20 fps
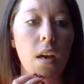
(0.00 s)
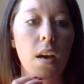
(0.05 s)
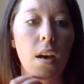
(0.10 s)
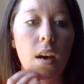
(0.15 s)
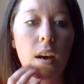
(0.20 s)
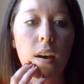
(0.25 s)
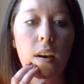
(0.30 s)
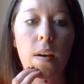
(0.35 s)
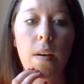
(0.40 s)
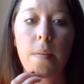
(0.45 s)

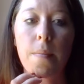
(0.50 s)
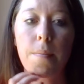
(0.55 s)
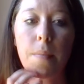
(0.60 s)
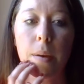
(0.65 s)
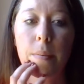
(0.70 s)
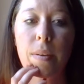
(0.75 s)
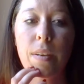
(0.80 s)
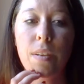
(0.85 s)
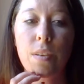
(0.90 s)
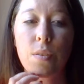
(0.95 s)

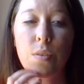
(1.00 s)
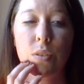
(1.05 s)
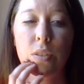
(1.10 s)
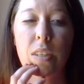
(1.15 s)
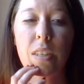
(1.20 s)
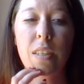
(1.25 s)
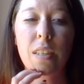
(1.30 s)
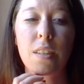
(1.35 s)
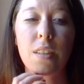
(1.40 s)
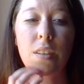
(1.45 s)
Maybe you
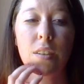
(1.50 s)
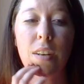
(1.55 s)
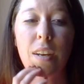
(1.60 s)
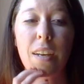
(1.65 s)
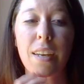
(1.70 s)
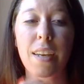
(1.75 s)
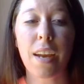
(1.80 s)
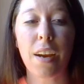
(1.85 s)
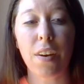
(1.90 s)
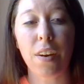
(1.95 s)
see that they're
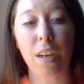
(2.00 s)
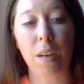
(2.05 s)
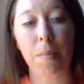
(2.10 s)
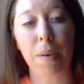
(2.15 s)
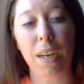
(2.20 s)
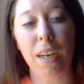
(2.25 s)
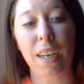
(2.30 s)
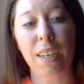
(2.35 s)
not caring about